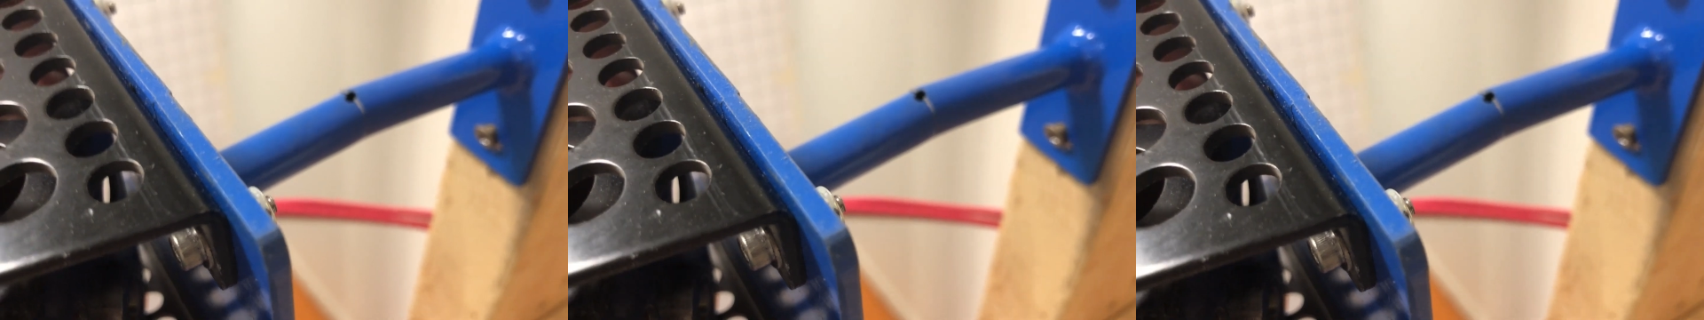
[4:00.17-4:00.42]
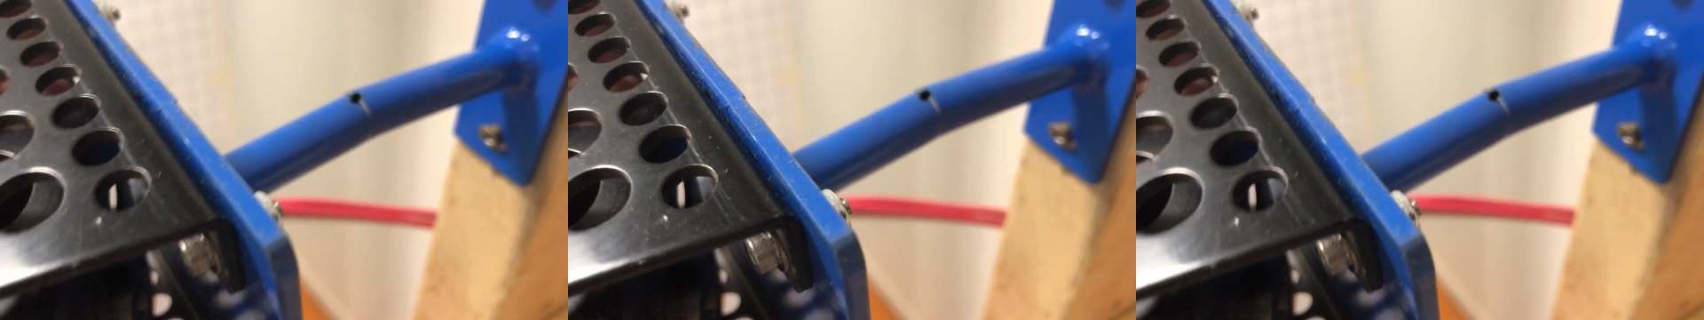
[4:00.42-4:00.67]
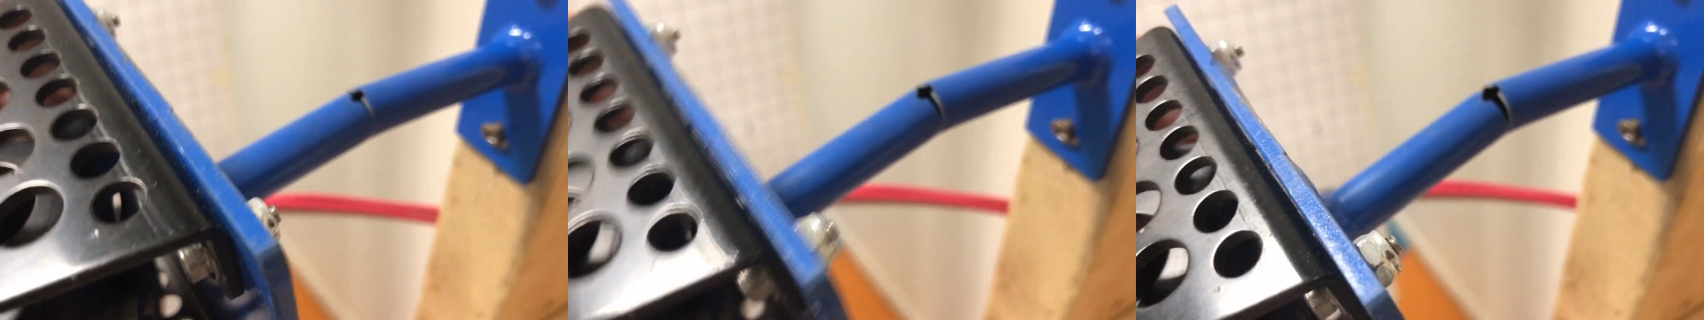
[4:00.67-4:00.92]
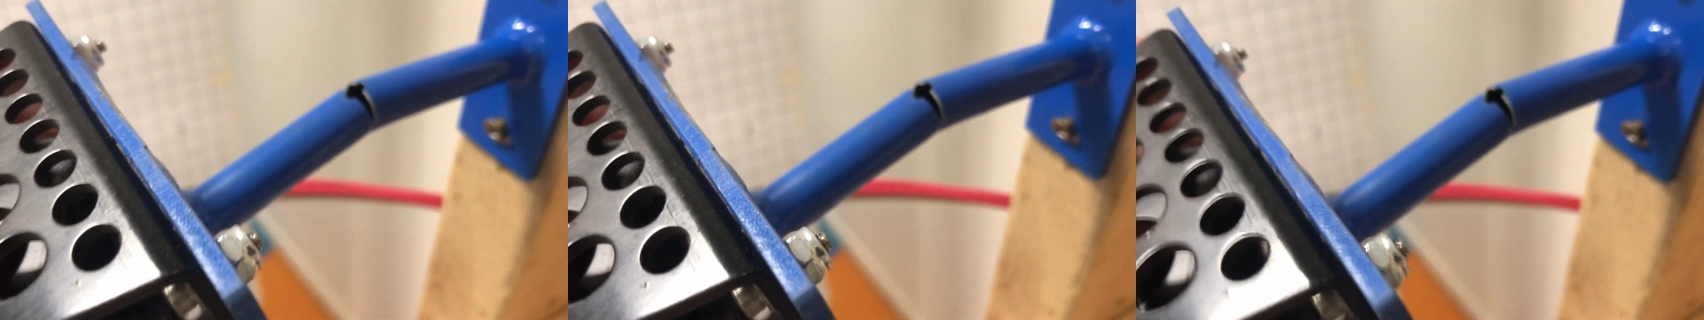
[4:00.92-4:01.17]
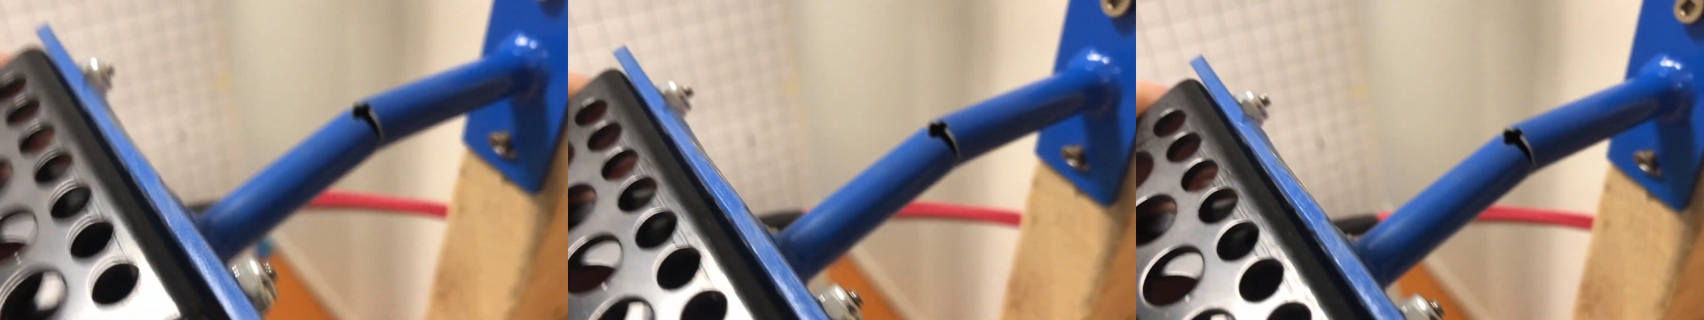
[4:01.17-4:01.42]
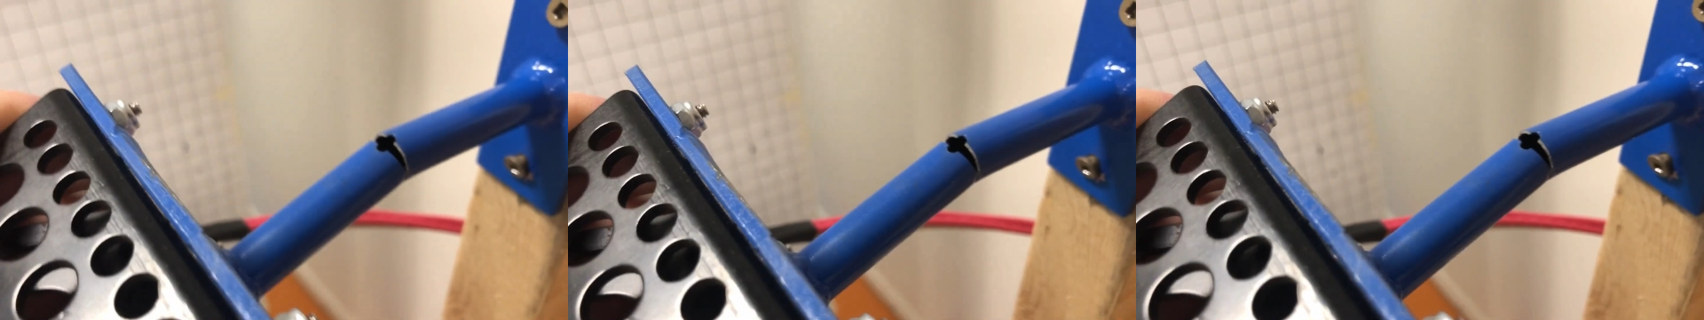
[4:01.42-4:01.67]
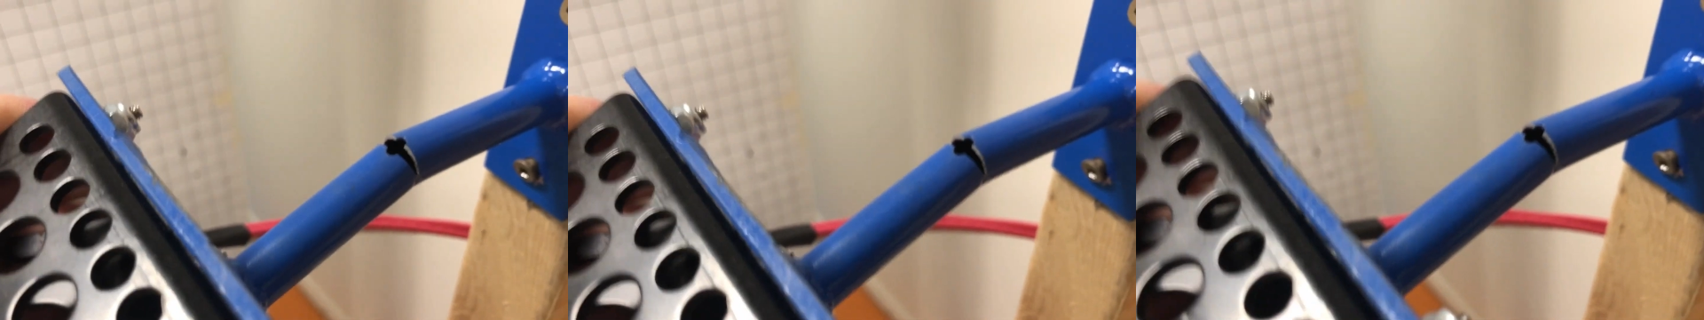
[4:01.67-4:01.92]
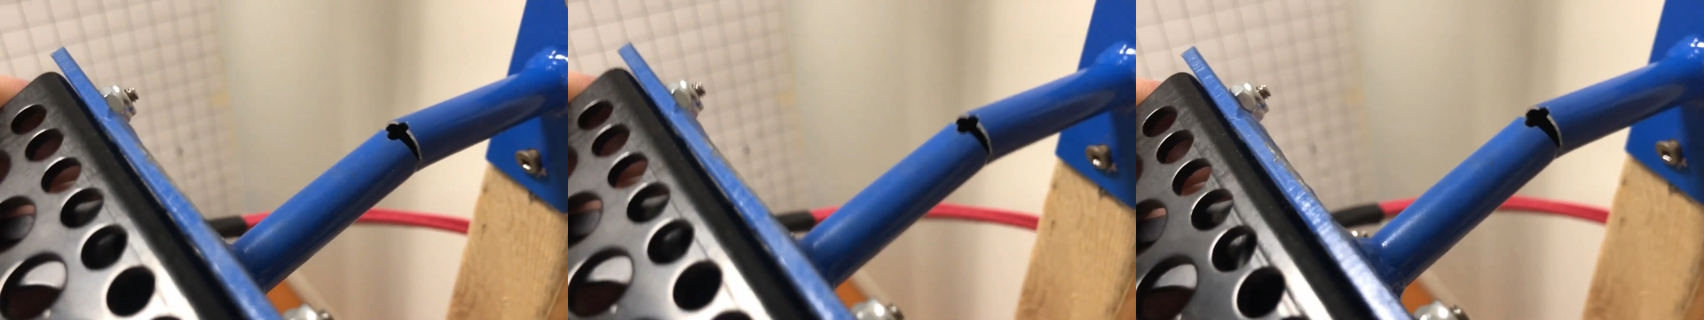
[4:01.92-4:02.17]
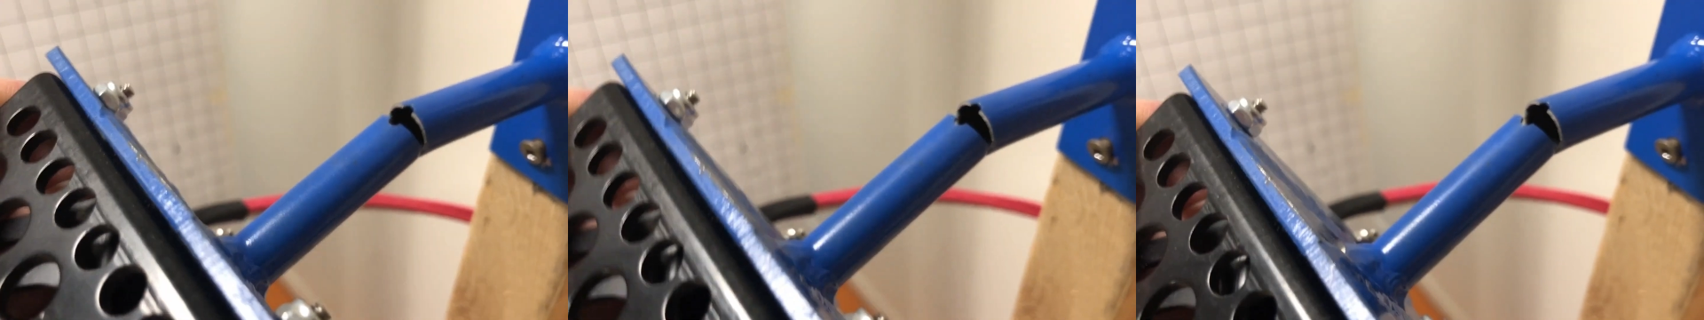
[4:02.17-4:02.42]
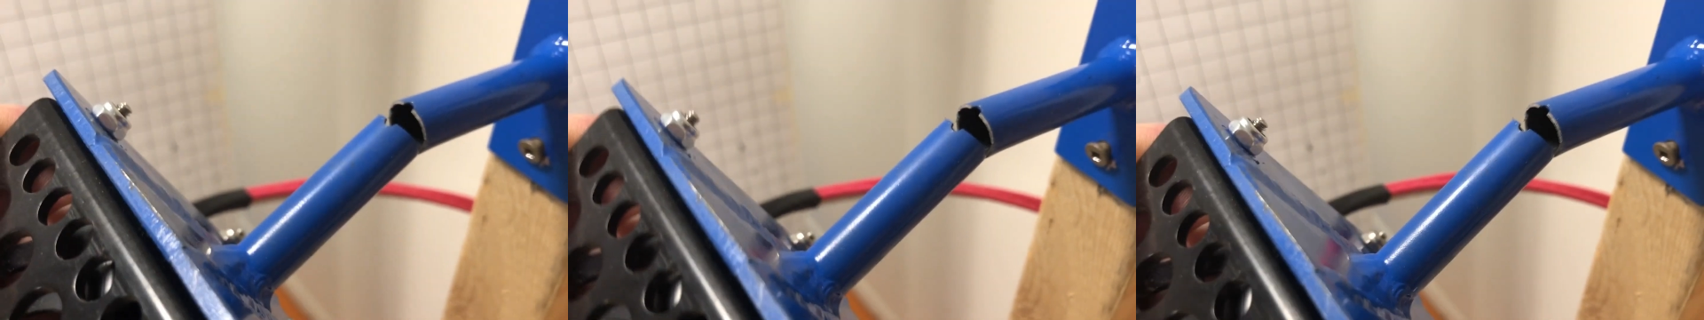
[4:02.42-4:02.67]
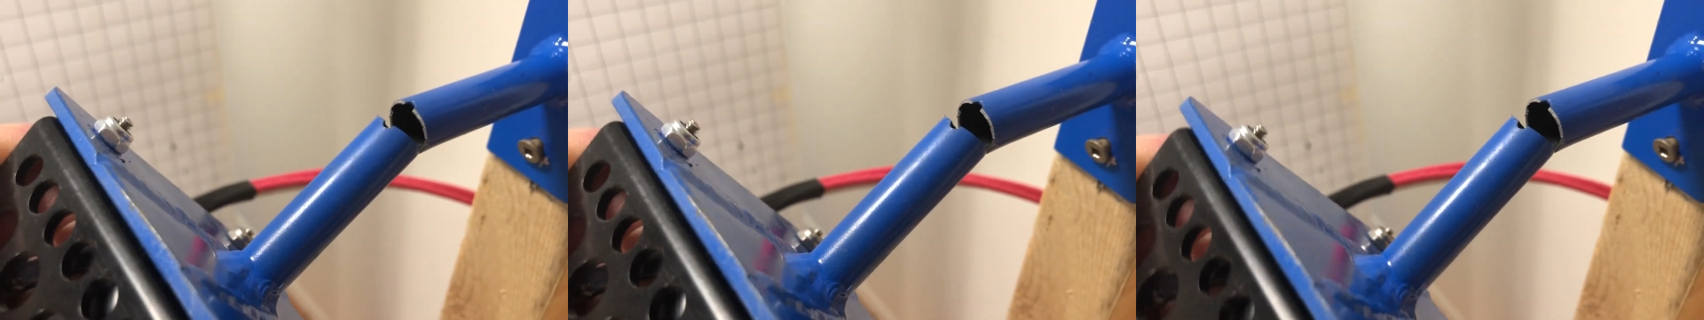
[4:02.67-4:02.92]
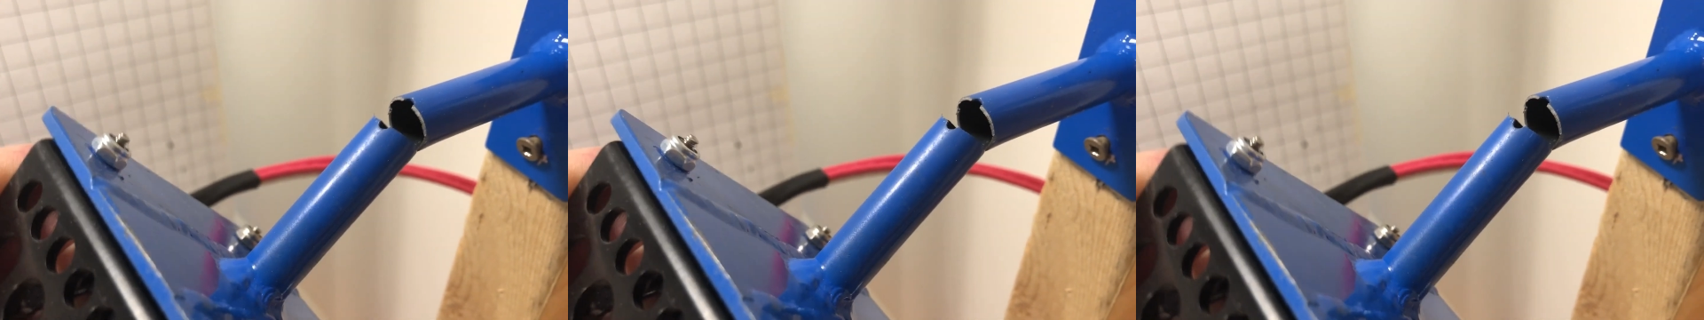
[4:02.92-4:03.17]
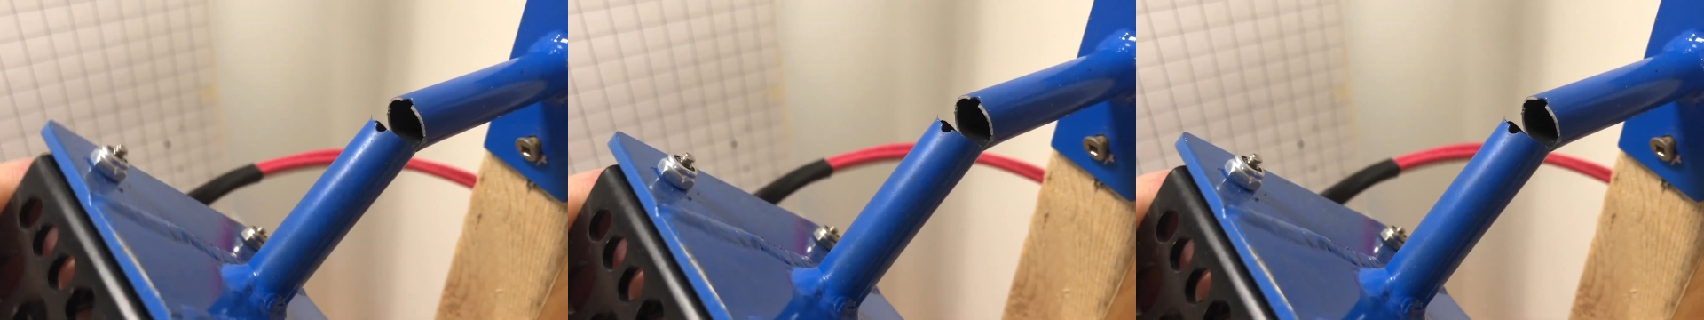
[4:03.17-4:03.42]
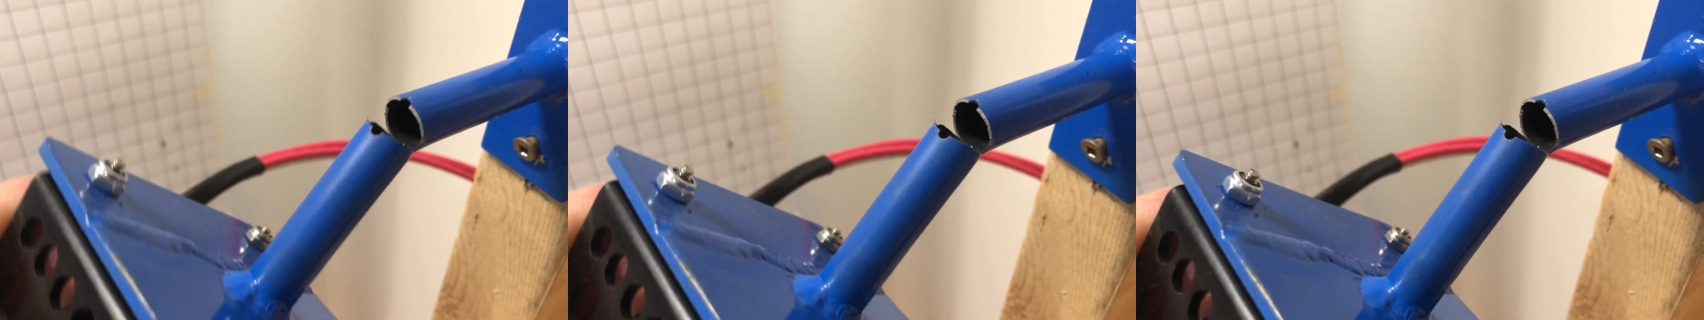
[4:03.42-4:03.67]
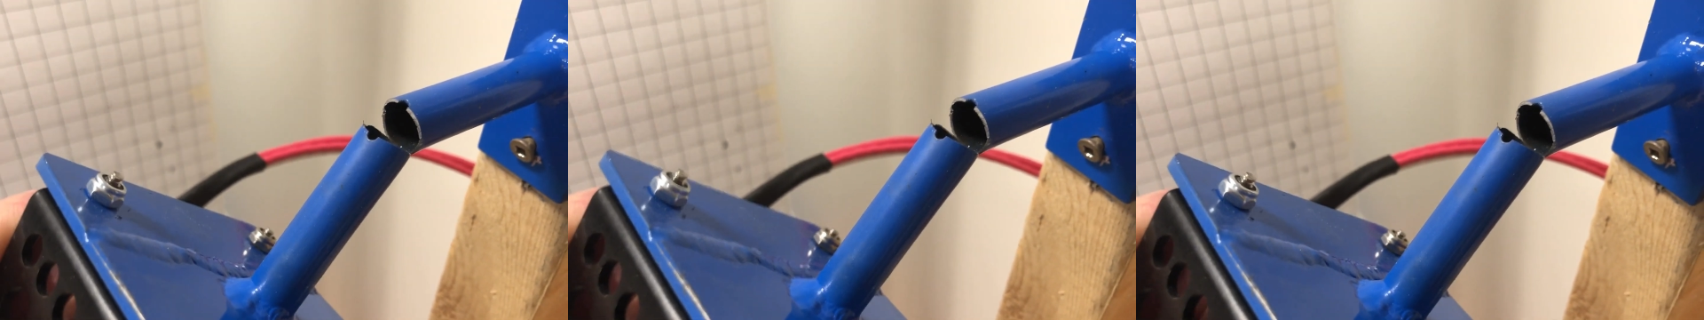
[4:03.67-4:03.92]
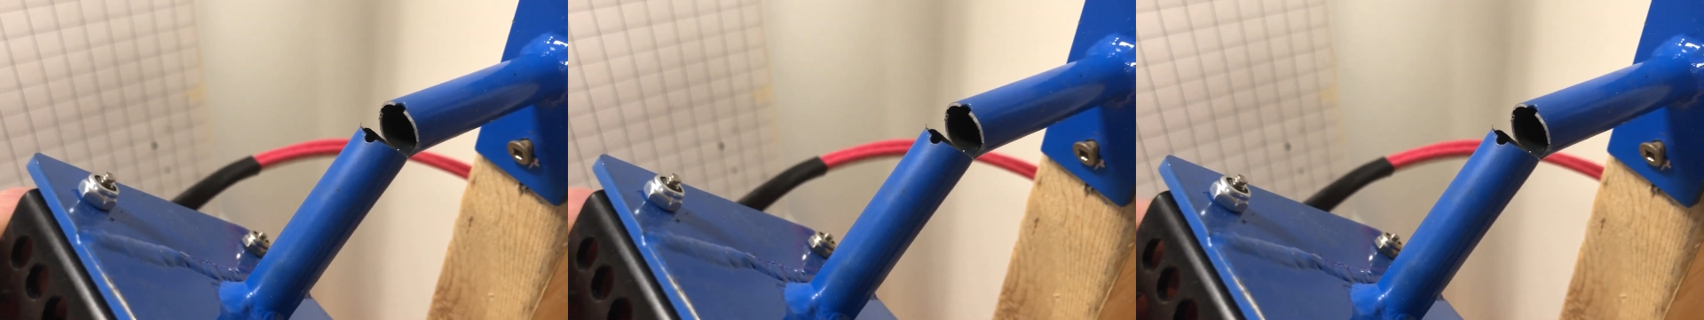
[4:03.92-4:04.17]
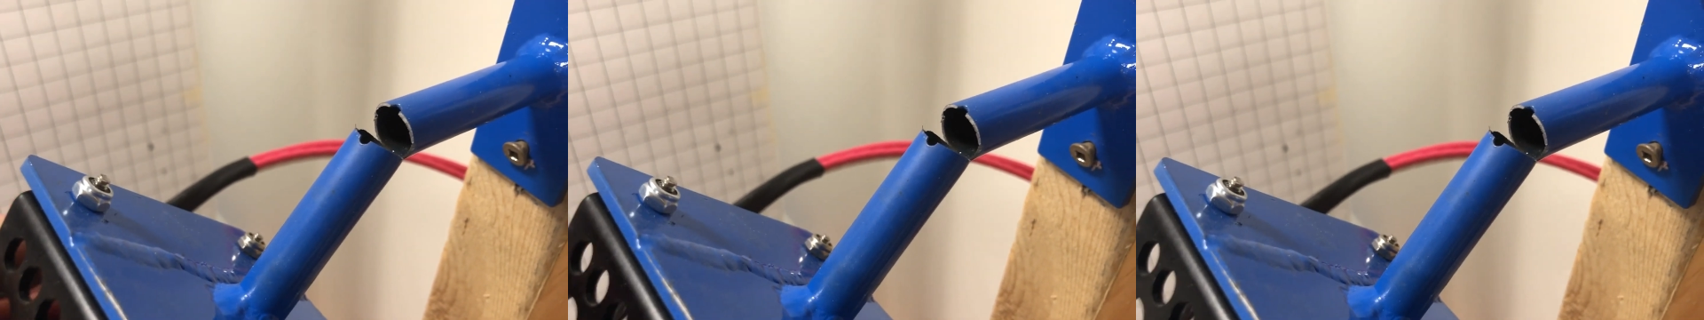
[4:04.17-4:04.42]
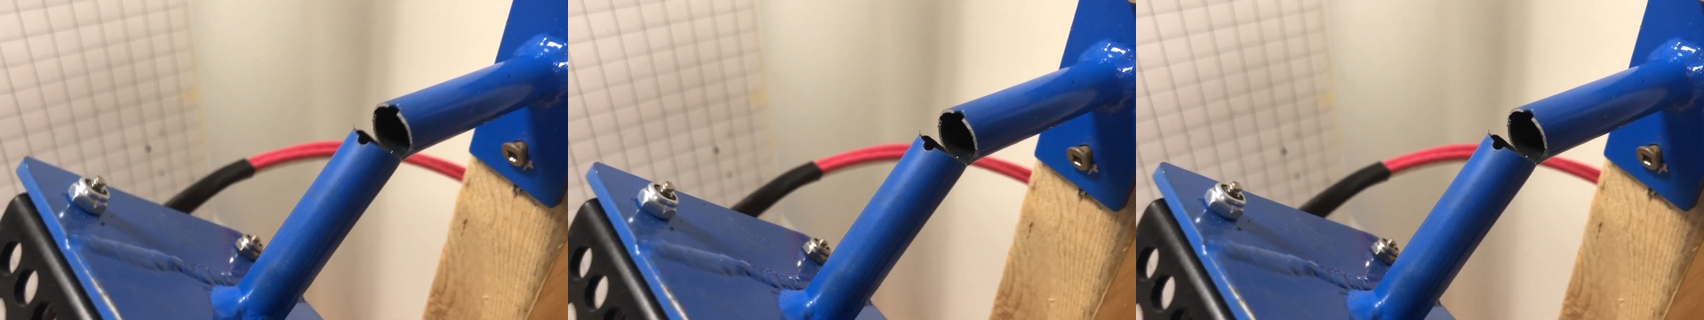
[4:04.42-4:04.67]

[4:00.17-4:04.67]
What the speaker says: Nobody's mouth can be seen.